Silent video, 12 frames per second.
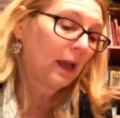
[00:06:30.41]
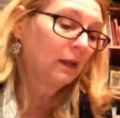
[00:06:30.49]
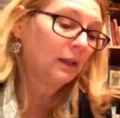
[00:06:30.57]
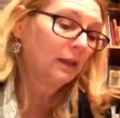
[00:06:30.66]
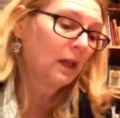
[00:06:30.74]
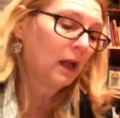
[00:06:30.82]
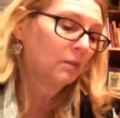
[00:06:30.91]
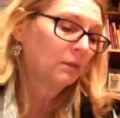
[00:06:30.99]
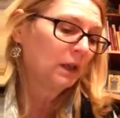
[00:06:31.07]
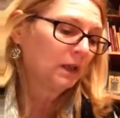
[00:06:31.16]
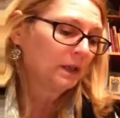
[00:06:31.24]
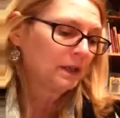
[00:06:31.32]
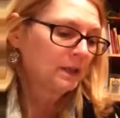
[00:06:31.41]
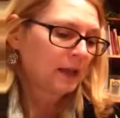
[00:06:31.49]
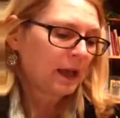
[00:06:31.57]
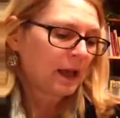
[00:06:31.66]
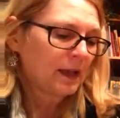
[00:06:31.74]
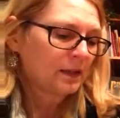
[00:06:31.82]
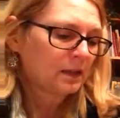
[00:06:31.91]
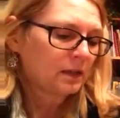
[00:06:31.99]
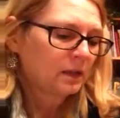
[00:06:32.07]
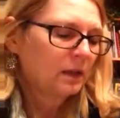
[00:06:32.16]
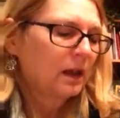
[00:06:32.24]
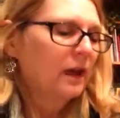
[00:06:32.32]
Ellie come? Alyssa asked.
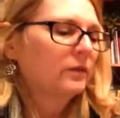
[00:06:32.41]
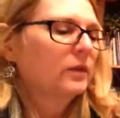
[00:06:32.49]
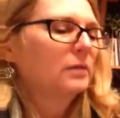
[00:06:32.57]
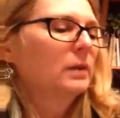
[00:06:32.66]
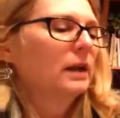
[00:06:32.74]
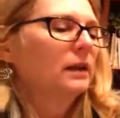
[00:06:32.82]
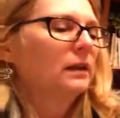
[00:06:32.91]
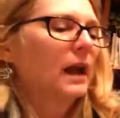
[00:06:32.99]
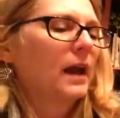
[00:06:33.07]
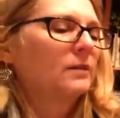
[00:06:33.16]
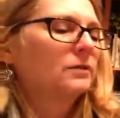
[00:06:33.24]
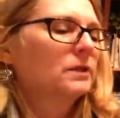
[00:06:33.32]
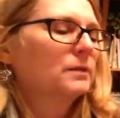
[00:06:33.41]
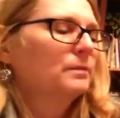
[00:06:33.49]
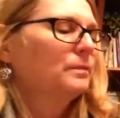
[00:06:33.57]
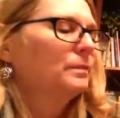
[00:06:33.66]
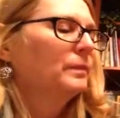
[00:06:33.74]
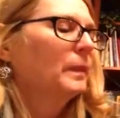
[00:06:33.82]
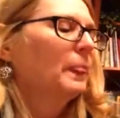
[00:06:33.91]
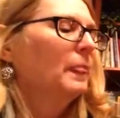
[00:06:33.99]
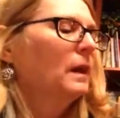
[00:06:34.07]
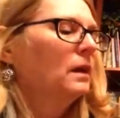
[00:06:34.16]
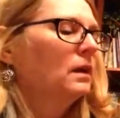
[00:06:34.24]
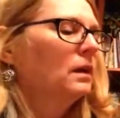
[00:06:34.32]
Everybody laughed.
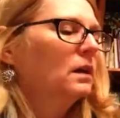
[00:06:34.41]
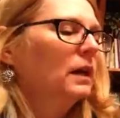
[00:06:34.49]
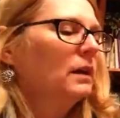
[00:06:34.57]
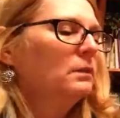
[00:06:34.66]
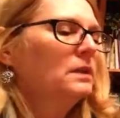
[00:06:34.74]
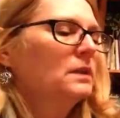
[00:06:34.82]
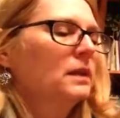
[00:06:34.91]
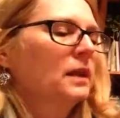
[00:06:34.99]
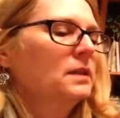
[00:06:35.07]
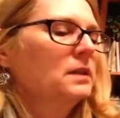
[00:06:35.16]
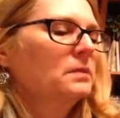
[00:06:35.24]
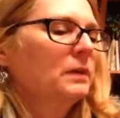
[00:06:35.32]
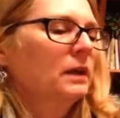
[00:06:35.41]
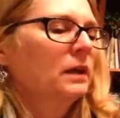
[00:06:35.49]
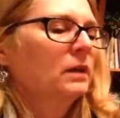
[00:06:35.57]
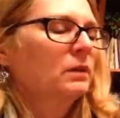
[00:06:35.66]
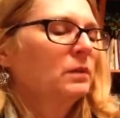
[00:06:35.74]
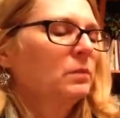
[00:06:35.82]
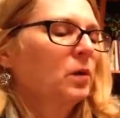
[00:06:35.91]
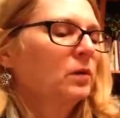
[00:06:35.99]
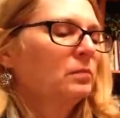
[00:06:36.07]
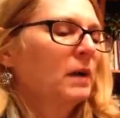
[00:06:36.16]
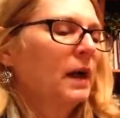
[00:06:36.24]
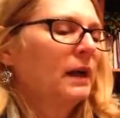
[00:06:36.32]
It was nice to be there with both
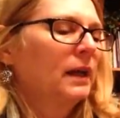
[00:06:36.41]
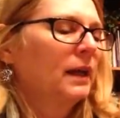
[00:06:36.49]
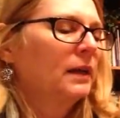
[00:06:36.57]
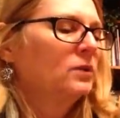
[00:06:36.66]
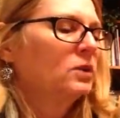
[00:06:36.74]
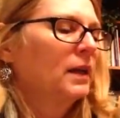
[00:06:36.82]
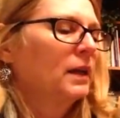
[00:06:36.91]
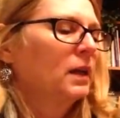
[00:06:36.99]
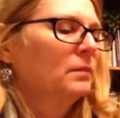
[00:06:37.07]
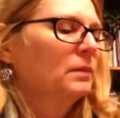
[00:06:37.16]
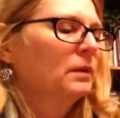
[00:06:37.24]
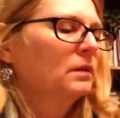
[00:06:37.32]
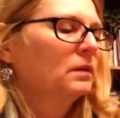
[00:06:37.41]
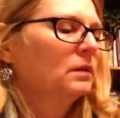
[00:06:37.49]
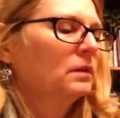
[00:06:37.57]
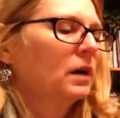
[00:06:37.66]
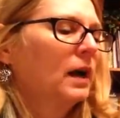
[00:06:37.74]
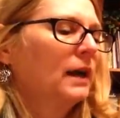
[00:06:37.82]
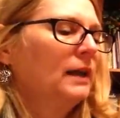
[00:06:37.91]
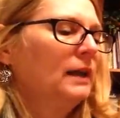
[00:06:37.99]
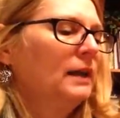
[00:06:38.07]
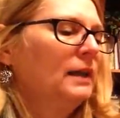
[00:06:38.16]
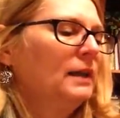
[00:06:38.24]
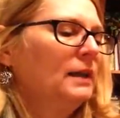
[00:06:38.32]
Maya and Jacob. I
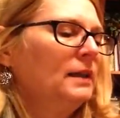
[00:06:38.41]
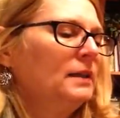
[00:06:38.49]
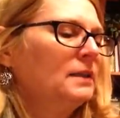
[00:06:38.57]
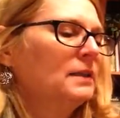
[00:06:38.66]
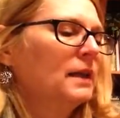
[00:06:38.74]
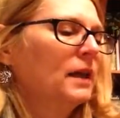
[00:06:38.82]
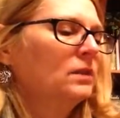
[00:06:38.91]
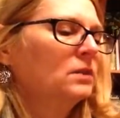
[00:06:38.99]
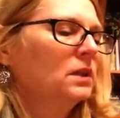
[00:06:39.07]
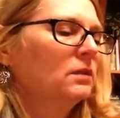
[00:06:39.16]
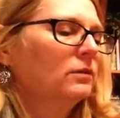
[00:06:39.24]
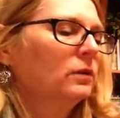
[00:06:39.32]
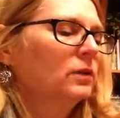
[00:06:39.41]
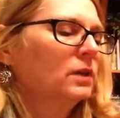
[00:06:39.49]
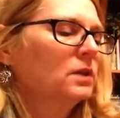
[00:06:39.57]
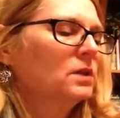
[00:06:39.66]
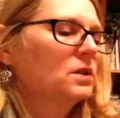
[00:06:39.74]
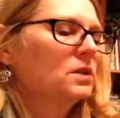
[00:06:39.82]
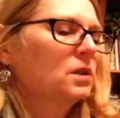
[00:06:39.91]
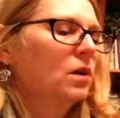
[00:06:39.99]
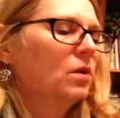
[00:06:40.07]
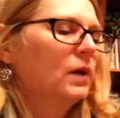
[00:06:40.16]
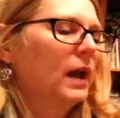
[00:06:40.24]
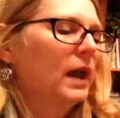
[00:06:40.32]
eased down to the floor,
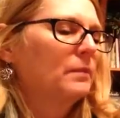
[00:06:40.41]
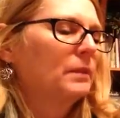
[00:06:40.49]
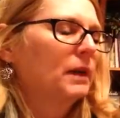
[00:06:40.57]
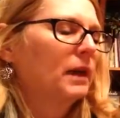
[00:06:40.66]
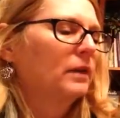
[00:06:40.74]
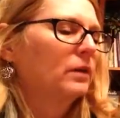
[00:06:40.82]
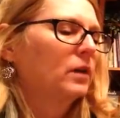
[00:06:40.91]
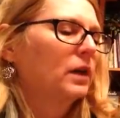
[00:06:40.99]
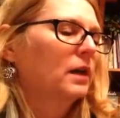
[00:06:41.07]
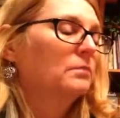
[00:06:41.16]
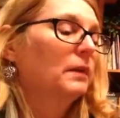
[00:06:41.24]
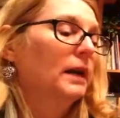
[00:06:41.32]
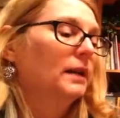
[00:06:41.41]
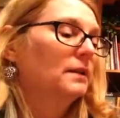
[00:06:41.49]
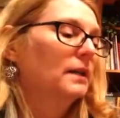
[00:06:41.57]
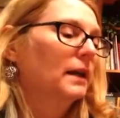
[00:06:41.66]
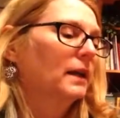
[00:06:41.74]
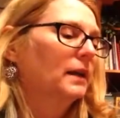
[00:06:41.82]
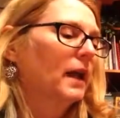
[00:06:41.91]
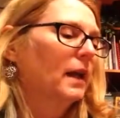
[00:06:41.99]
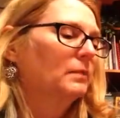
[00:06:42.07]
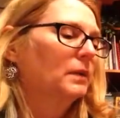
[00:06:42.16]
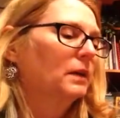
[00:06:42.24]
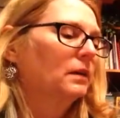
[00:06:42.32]
so happy I thought I might take a nap.